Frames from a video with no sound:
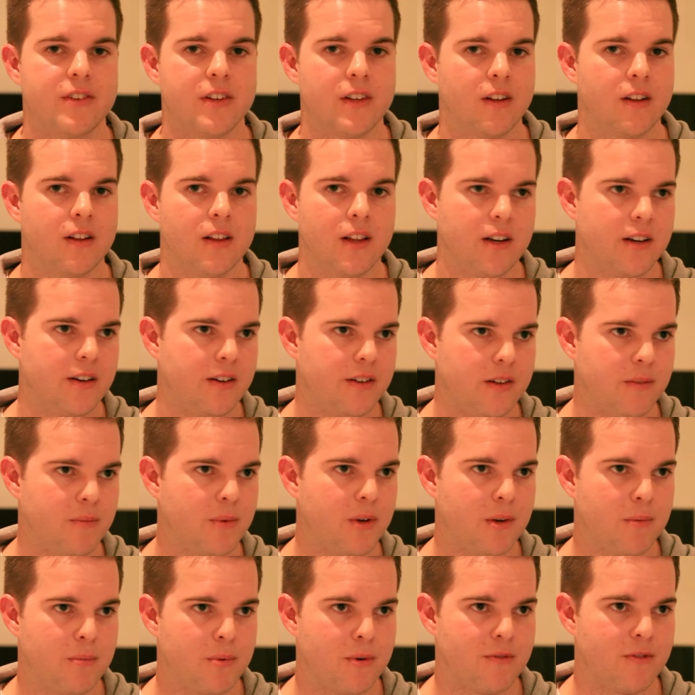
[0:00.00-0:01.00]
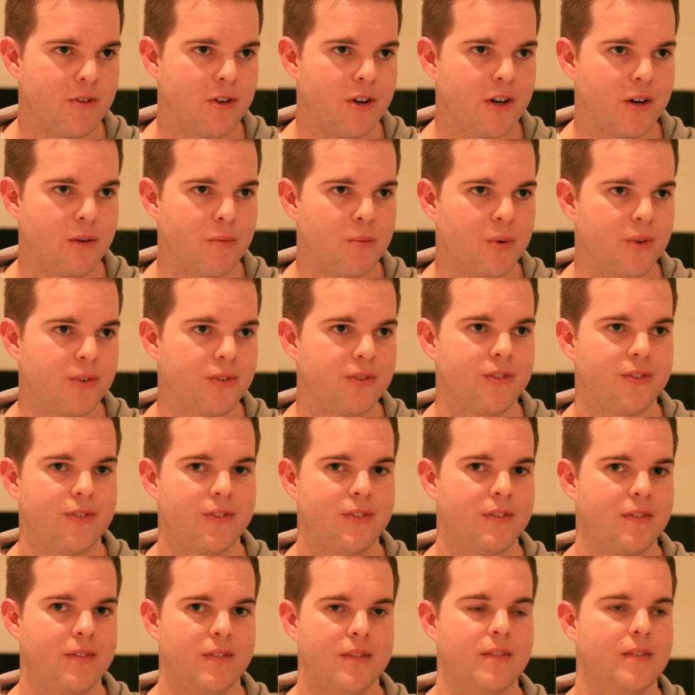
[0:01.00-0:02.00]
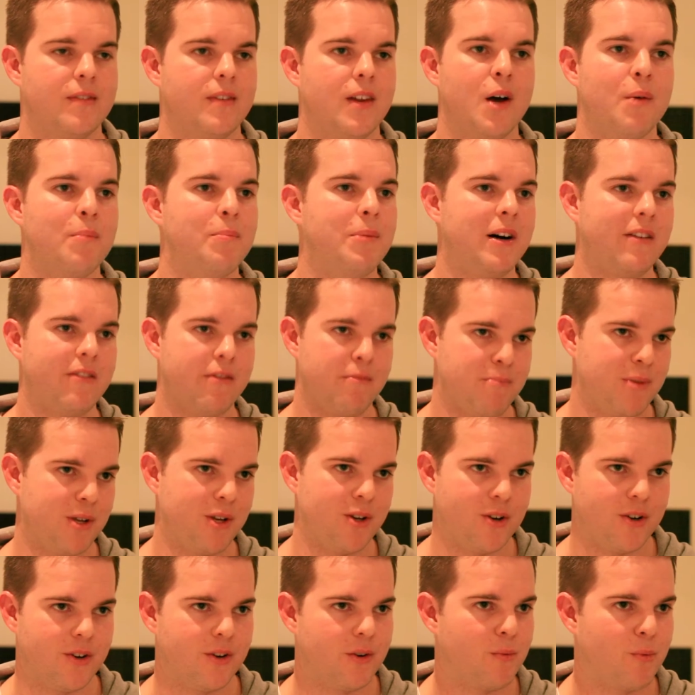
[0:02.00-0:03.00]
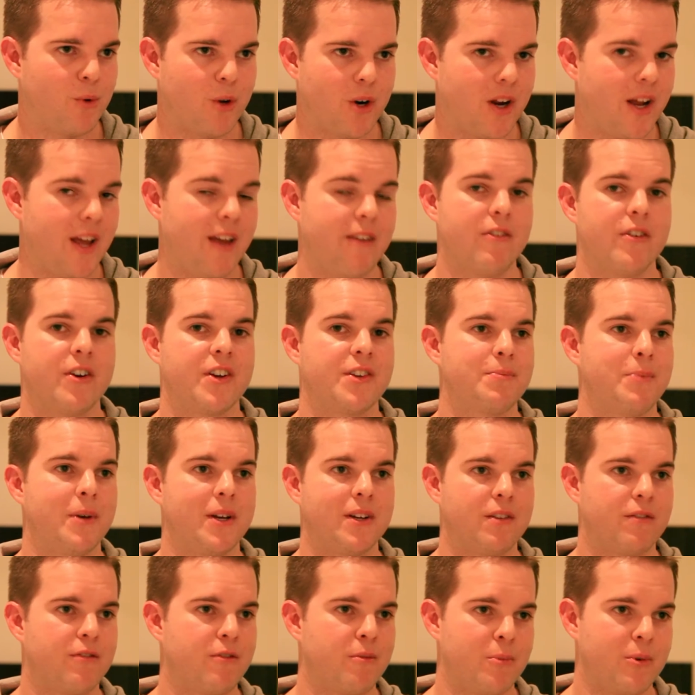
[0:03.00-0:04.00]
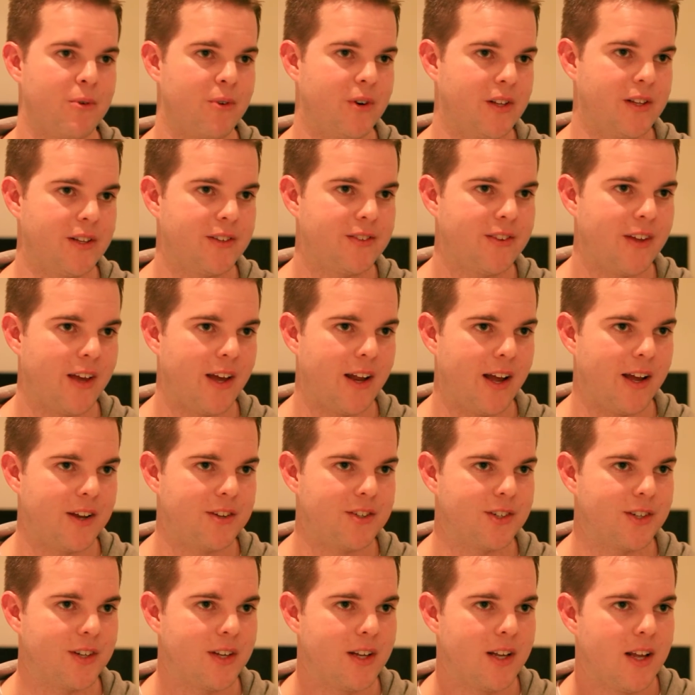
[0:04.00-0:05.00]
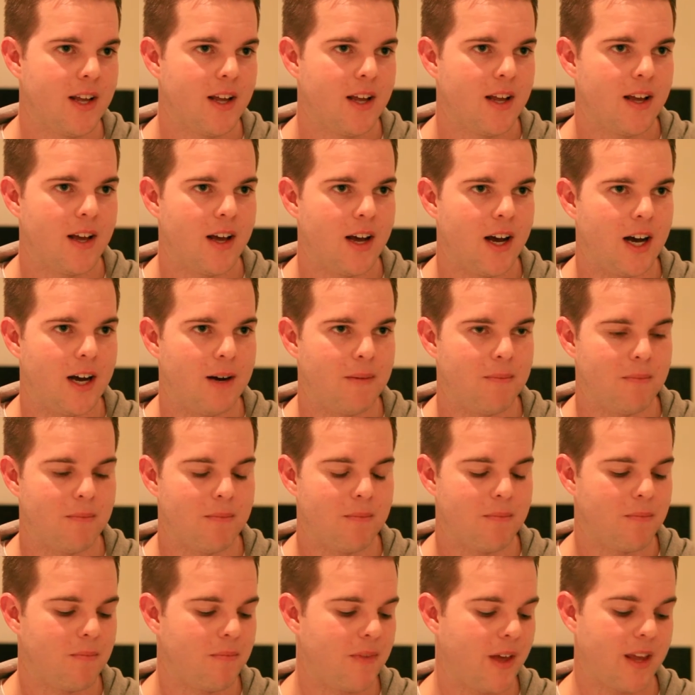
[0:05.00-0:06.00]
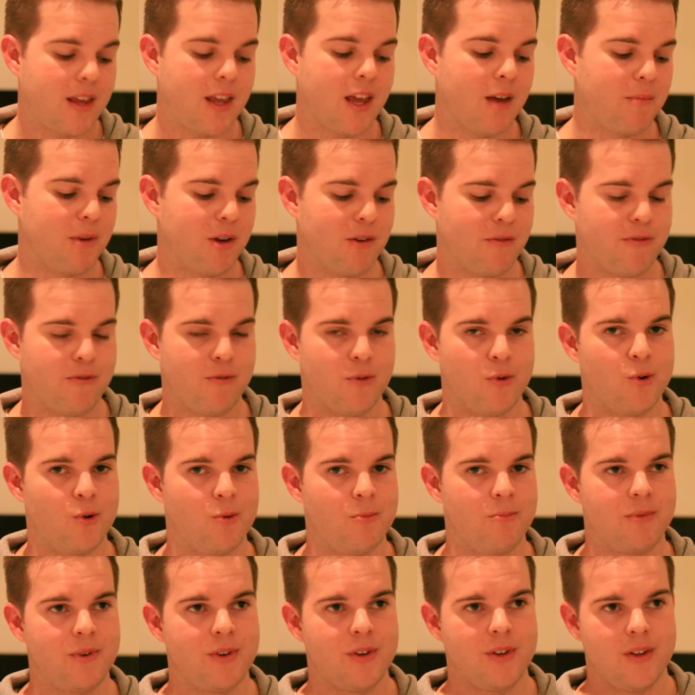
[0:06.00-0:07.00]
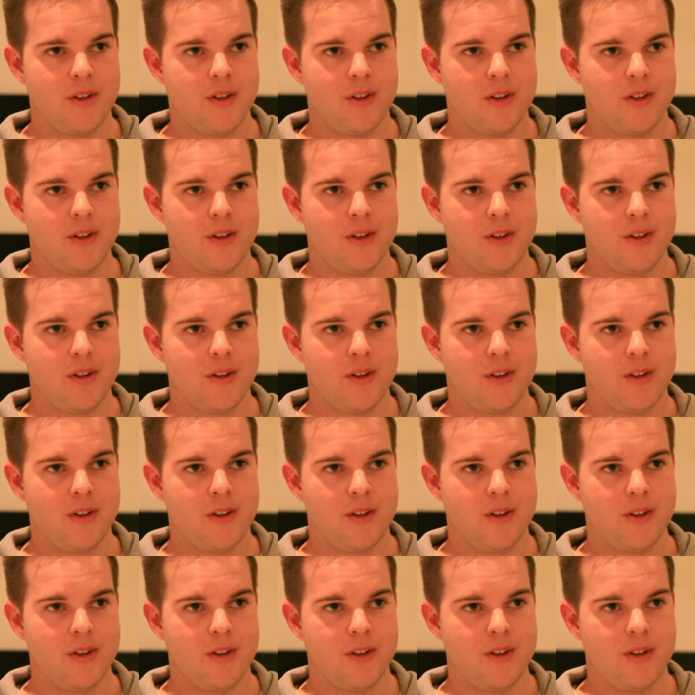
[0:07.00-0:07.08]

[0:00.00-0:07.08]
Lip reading: that Glen and Dimity provided was above and beyond what I ever expected from a real estate agent. They kept me informed